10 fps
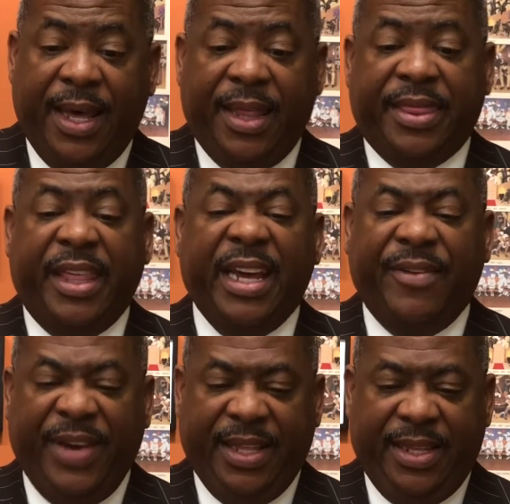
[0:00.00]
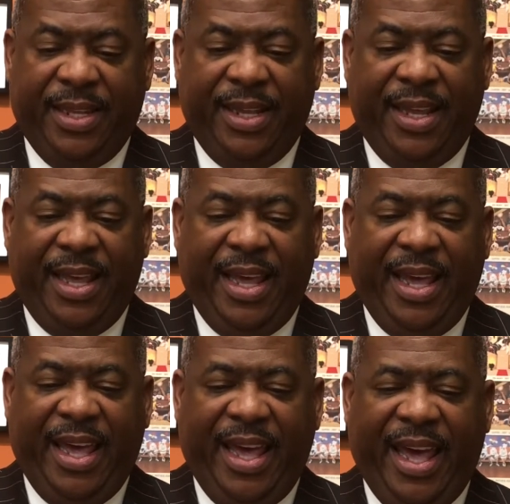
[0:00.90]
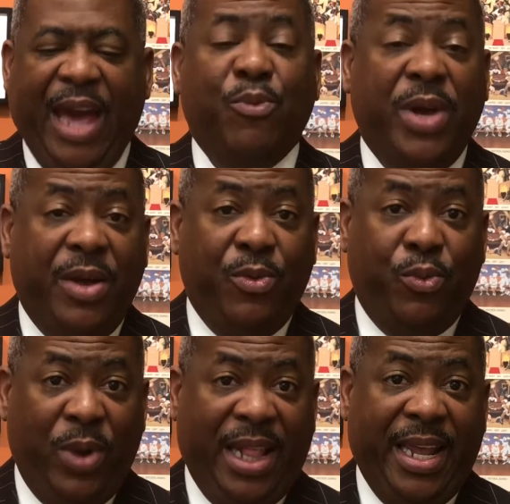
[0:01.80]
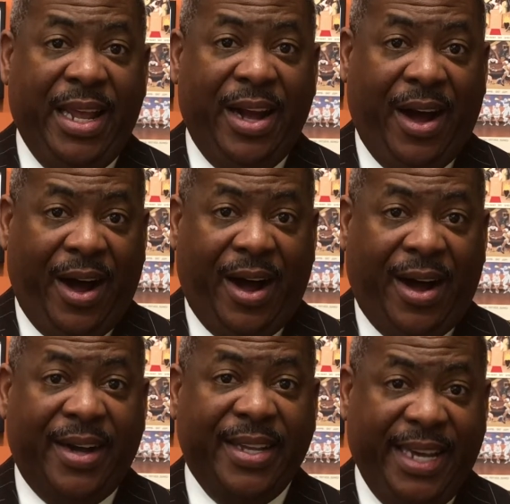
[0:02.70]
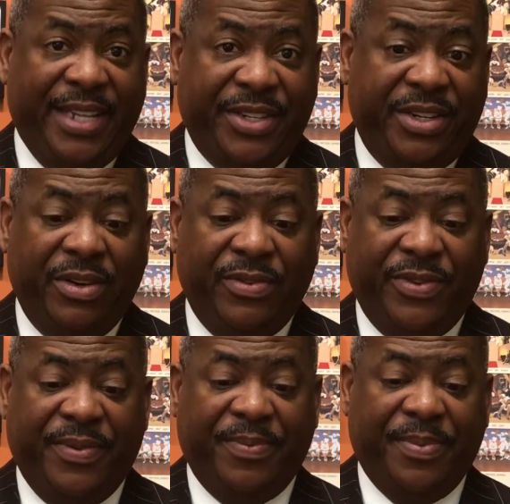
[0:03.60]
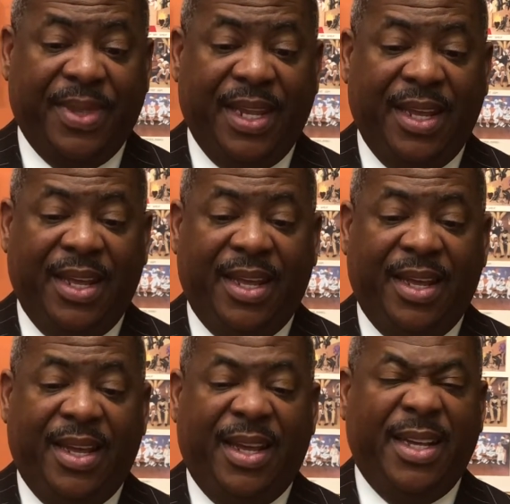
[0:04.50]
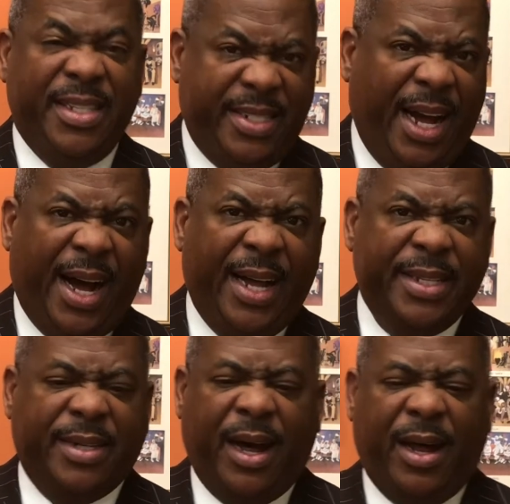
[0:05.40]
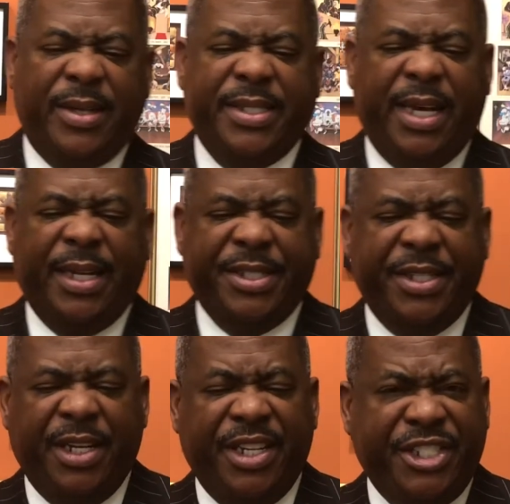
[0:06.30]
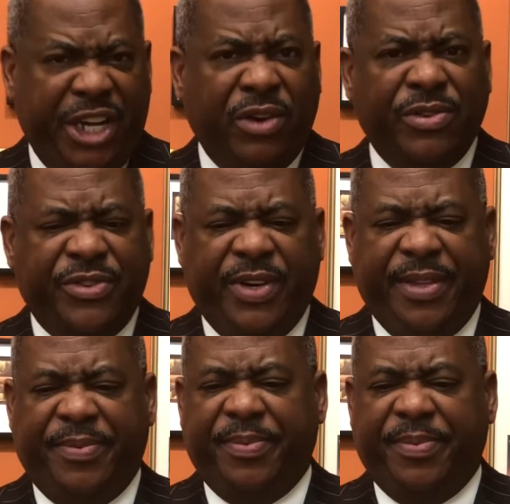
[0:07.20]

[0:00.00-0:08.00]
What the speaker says: Think of it. And we really are his children. John calls us children.